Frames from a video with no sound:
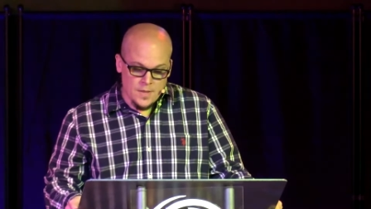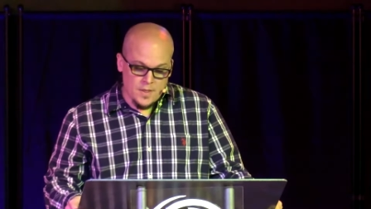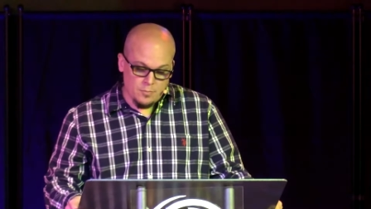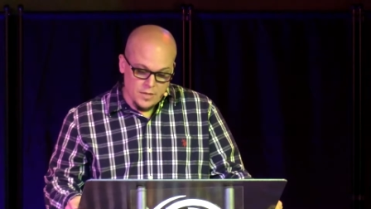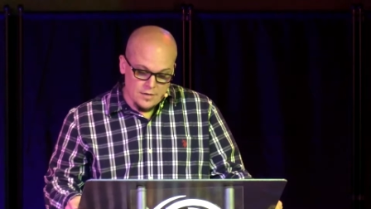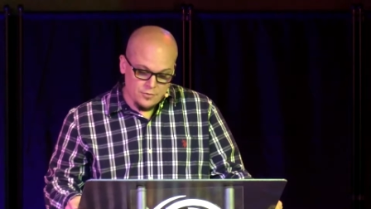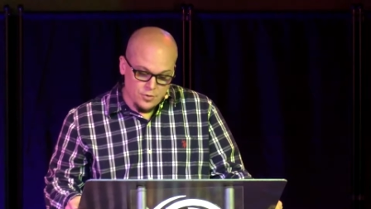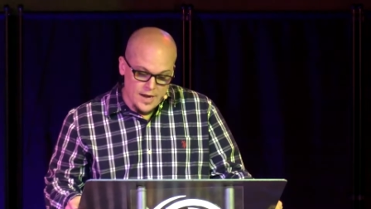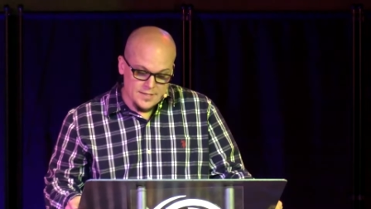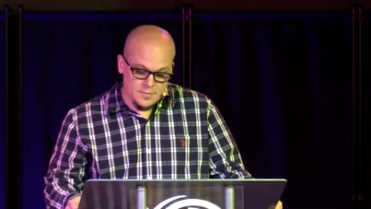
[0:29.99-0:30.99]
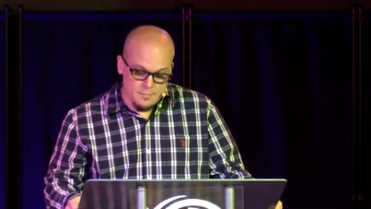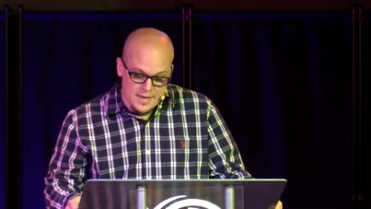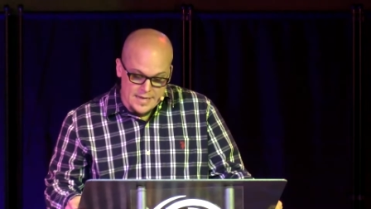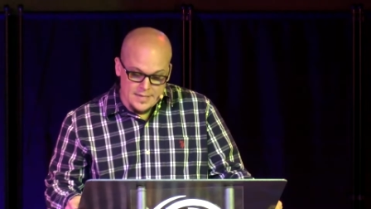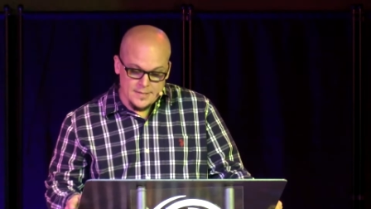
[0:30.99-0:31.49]
The blood of Christ
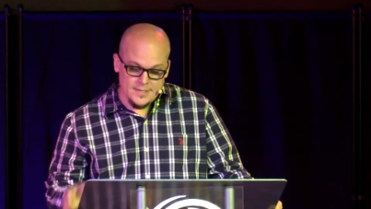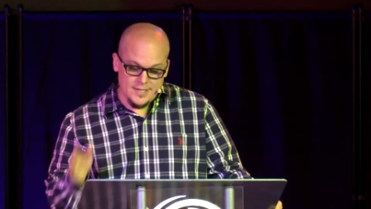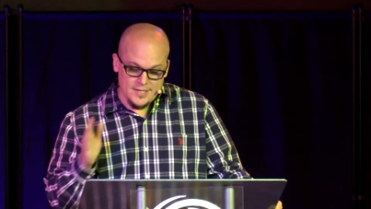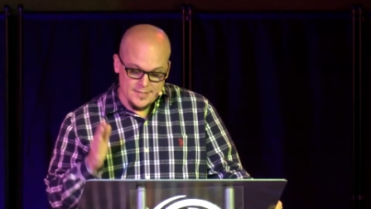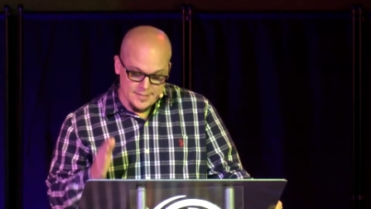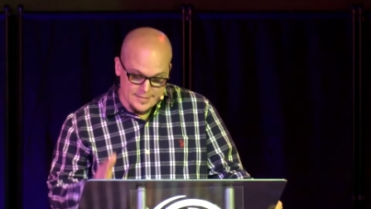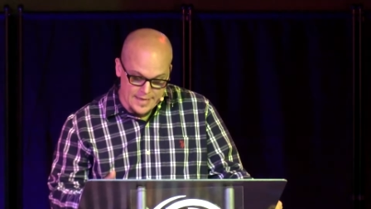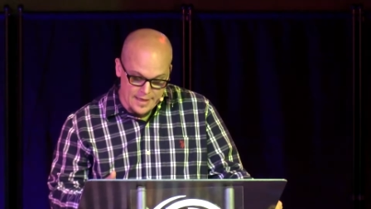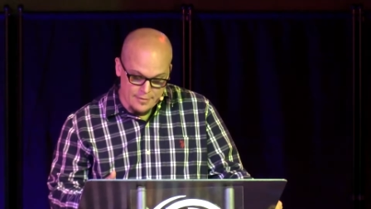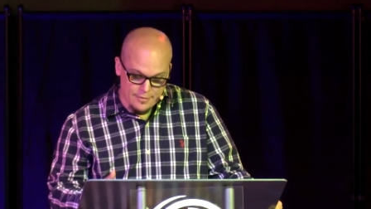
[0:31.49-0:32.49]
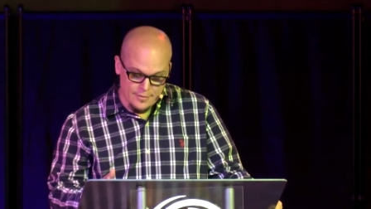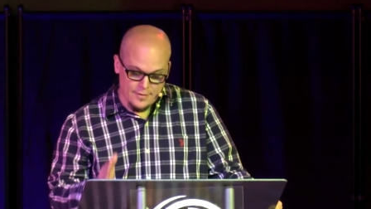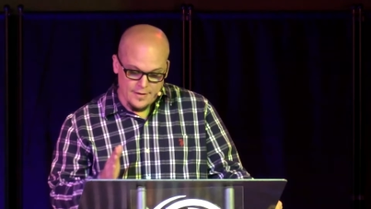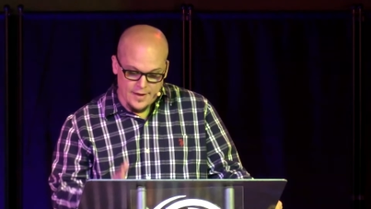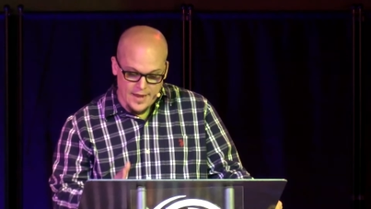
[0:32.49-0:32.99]
means his death
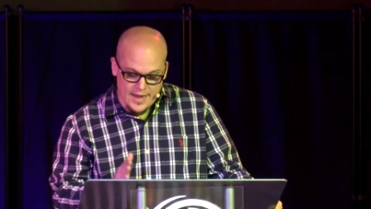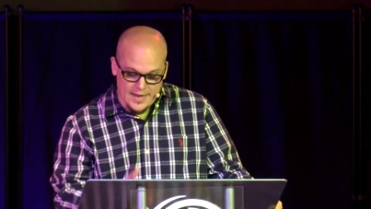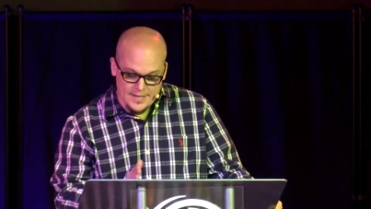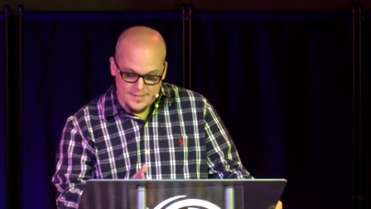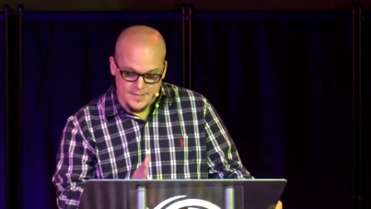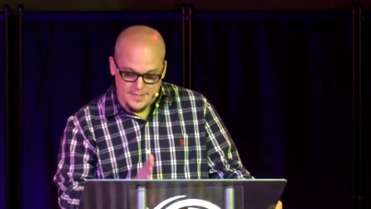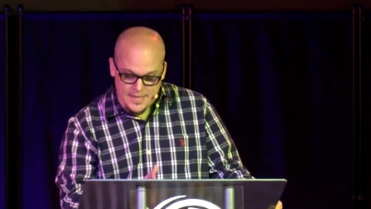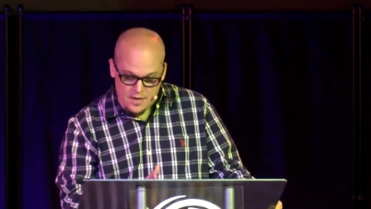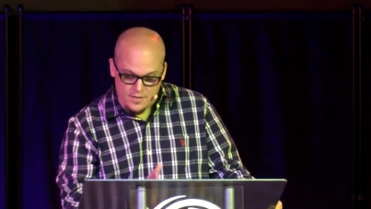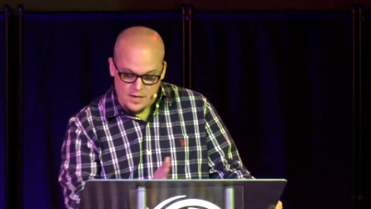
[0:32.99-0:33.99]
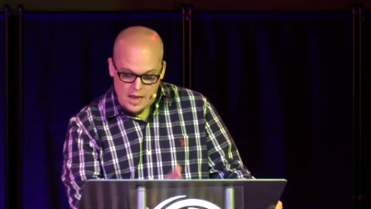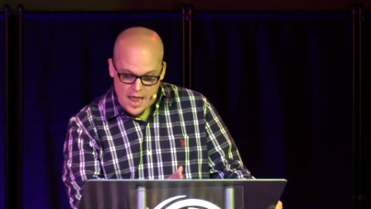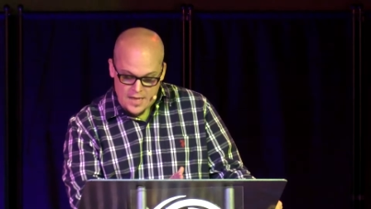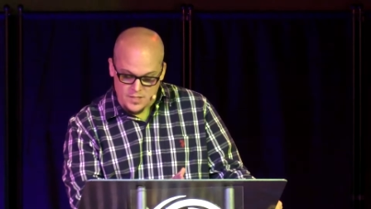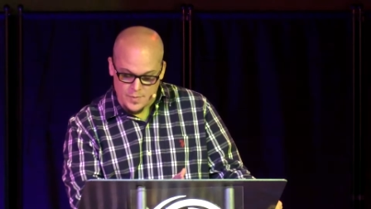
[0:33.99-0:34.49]
in its saving
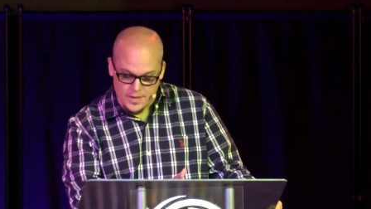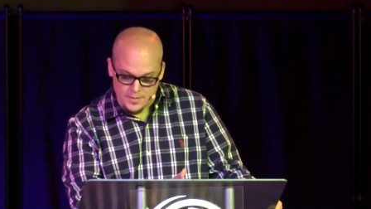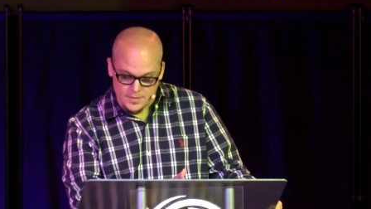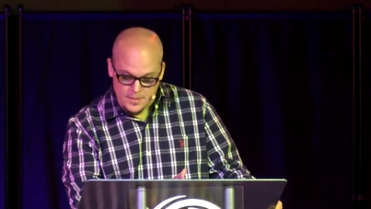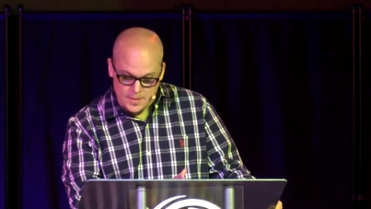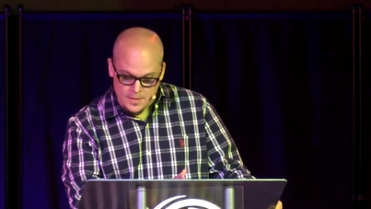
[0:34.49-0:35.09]
aspects.